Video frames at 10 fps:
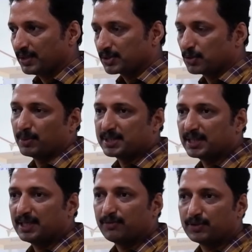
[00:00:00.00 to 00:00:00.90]
So
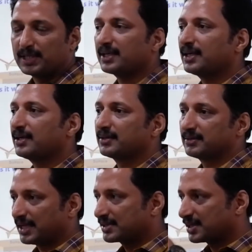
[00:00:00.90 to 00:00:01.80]
basically, if you take a
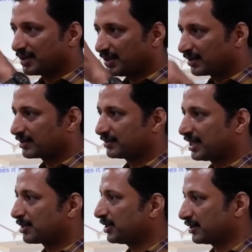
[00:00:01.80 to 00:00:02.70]
hexagonal
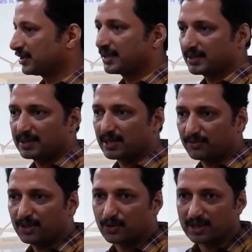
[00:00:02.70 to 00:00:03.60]
carbon like a
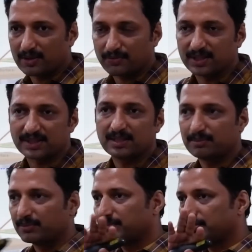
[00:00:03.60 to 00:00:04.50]
graphene or graphite, and